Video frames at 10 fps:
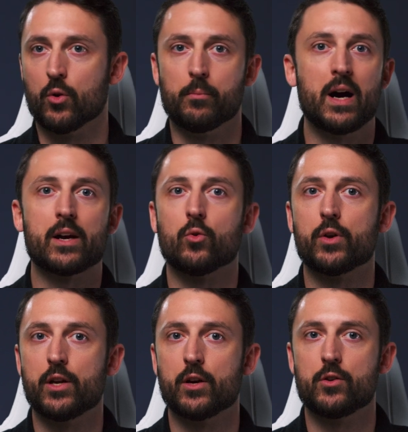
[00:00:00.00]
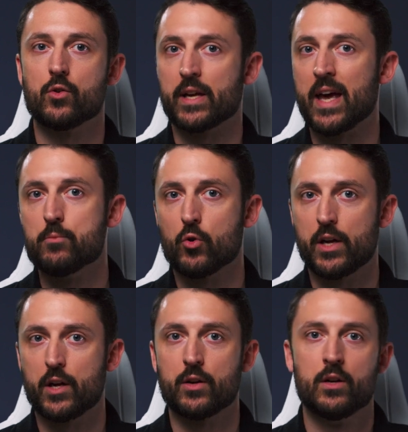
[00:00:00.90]
your mic audio, your game
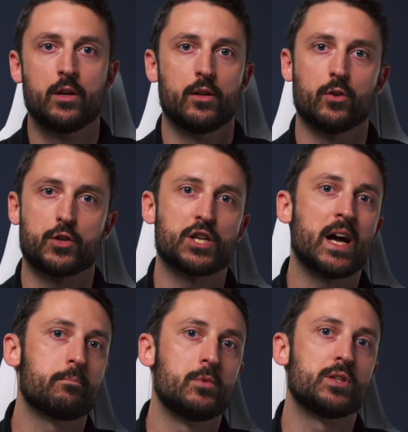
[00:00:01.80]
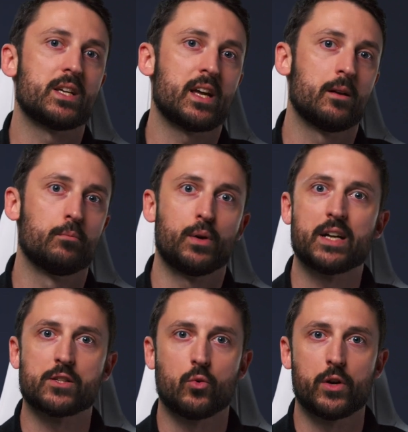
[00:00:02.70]
audio, your chat music and
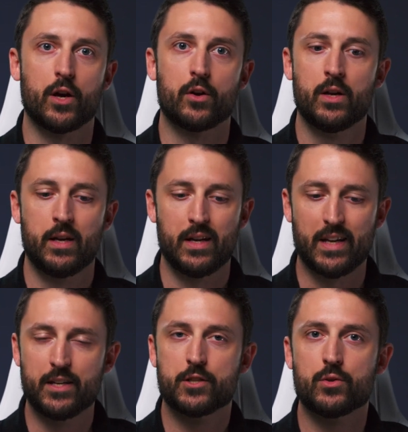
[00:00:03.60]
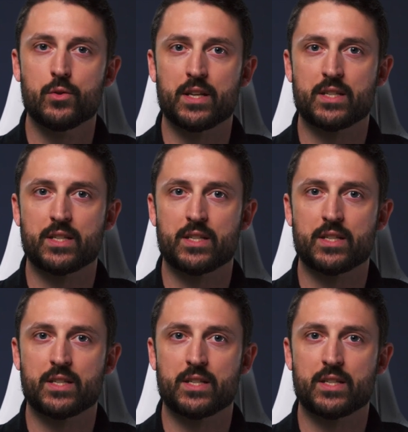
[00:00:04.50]
browser audio, into